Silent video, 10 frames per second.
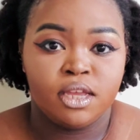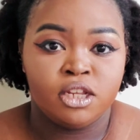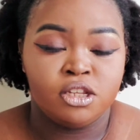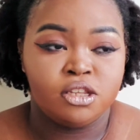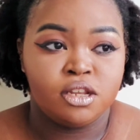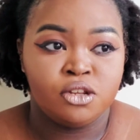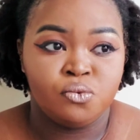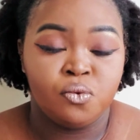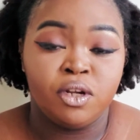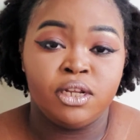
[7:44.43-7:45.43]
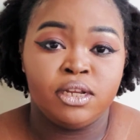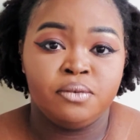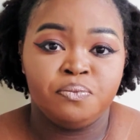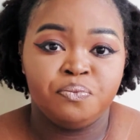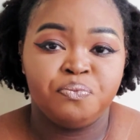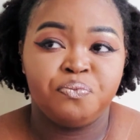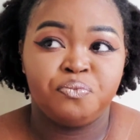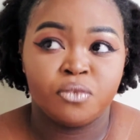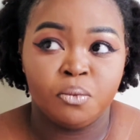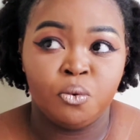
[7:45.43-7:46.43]
It's really
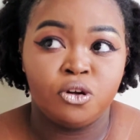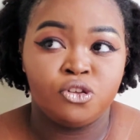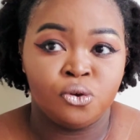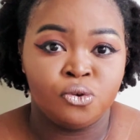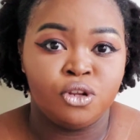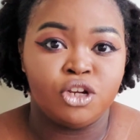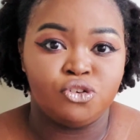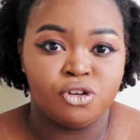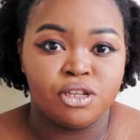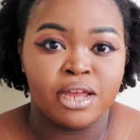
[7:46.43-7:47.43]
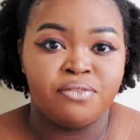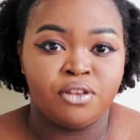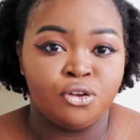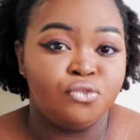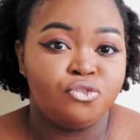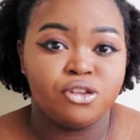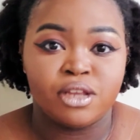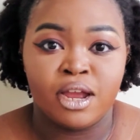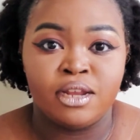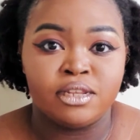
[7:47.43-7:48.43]
more so that you just have to look for
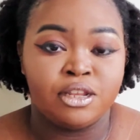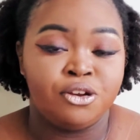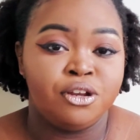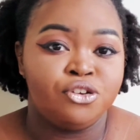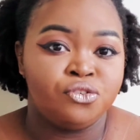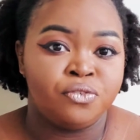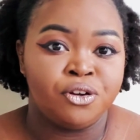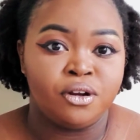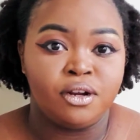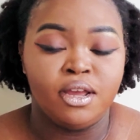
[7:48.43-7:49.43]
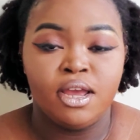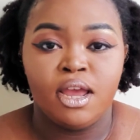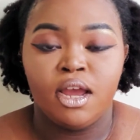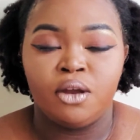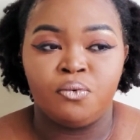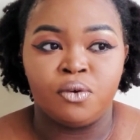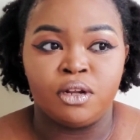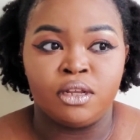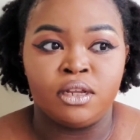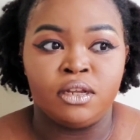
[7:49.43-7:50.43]
signs that they're introverted, and
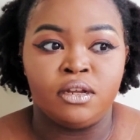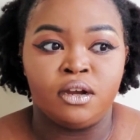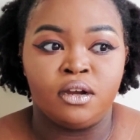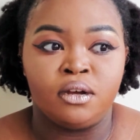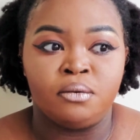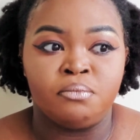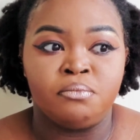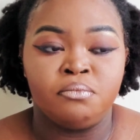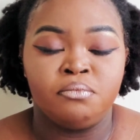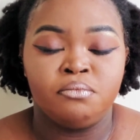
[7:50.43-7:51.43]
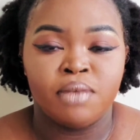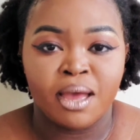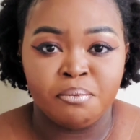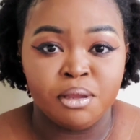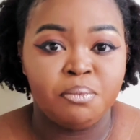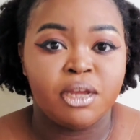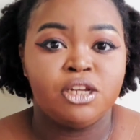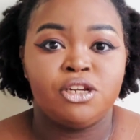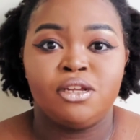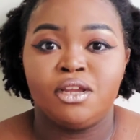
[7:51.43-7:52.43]
really be
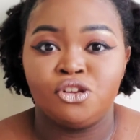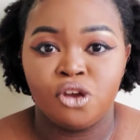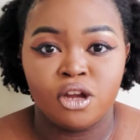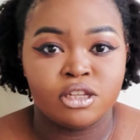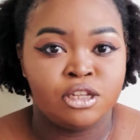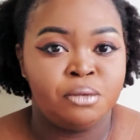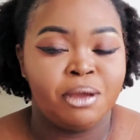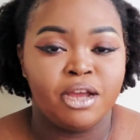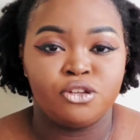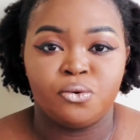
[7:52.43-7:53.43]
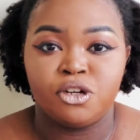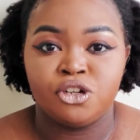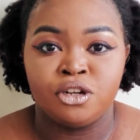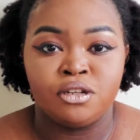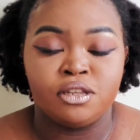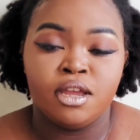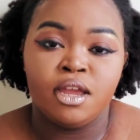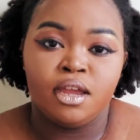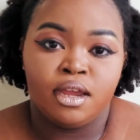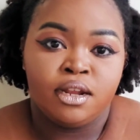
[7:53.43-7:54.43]
patient and talk to them, ask questions,
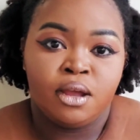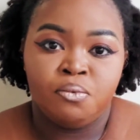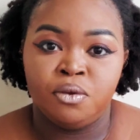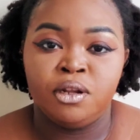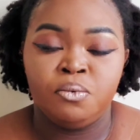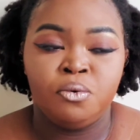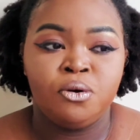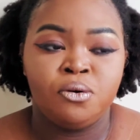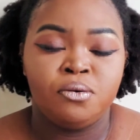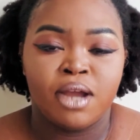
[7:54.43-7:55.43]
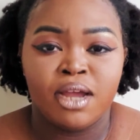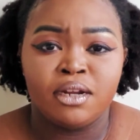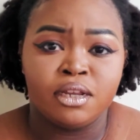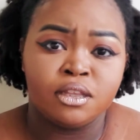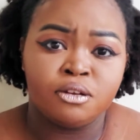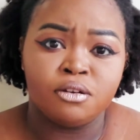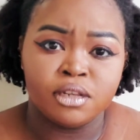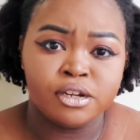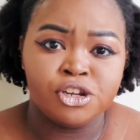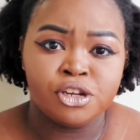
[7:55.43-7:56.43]
and that really will kind of get their
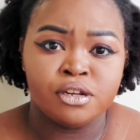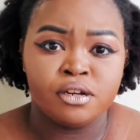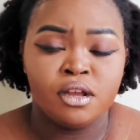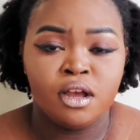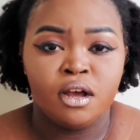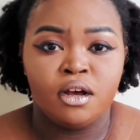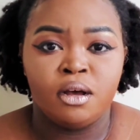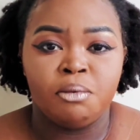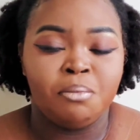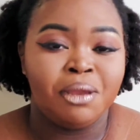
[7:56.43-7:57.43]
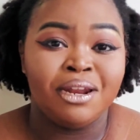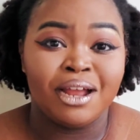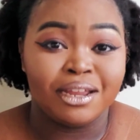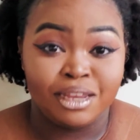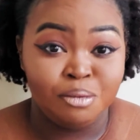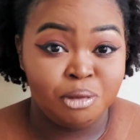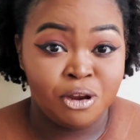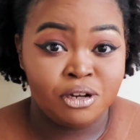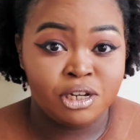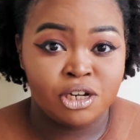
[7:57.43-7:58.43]
attention. It may not keep
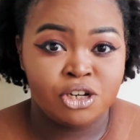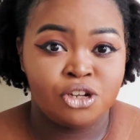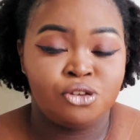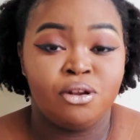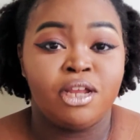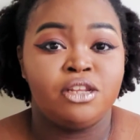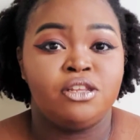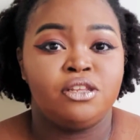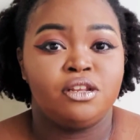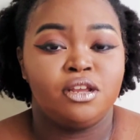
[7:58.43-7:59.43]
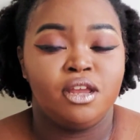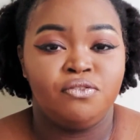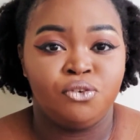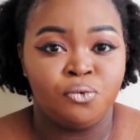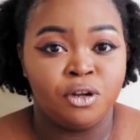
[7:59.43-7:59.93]
their attention, so if you're